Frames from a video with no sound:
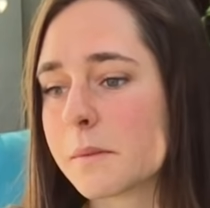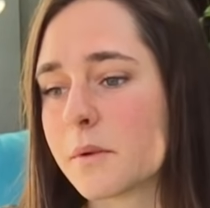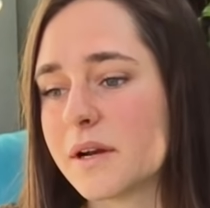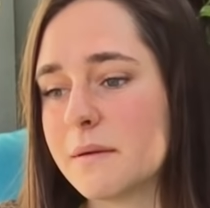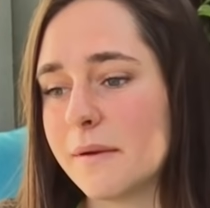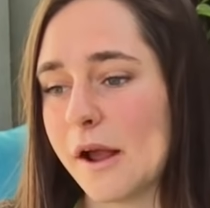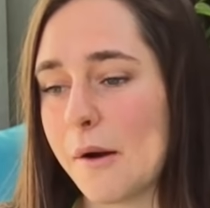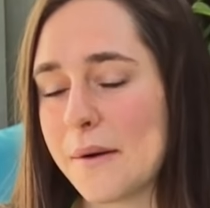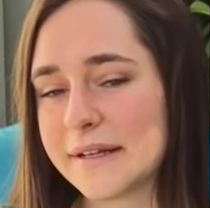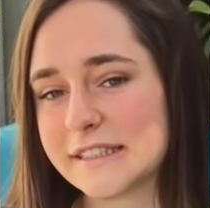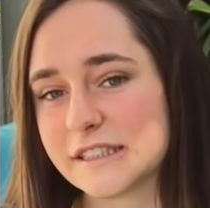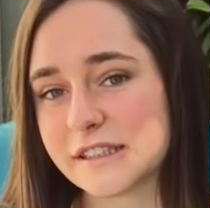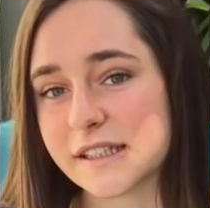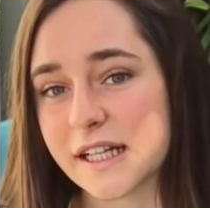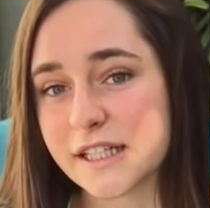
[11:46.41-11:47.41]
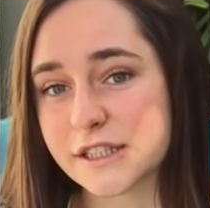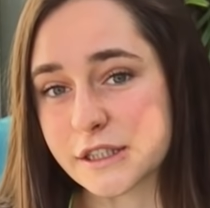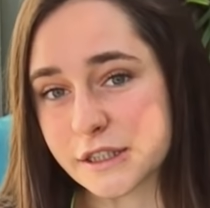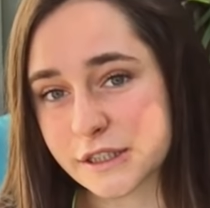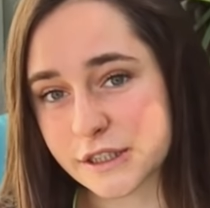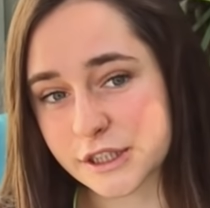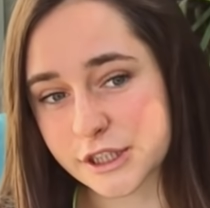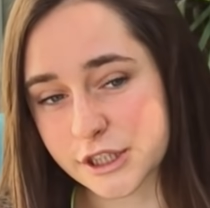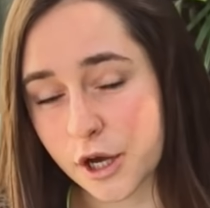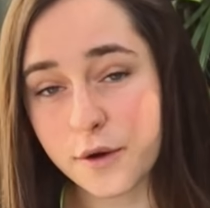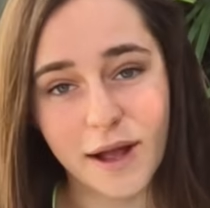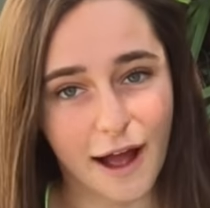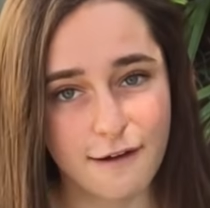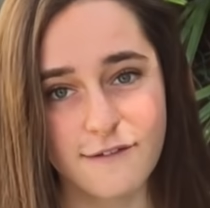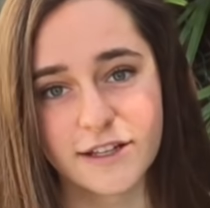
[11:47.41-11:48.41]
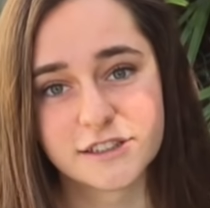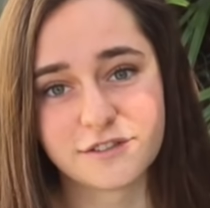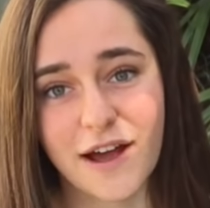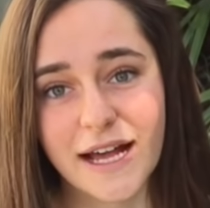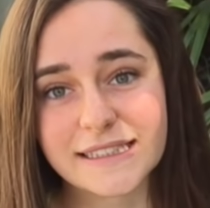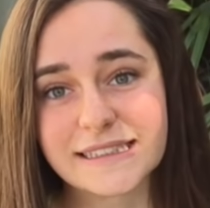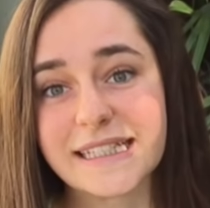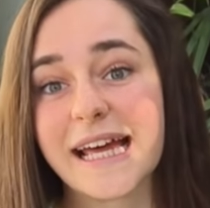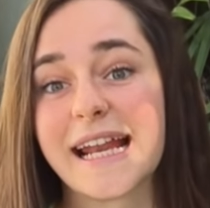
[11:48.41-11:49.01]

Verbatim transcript: we're going to be going to the SoCal Veg Fest,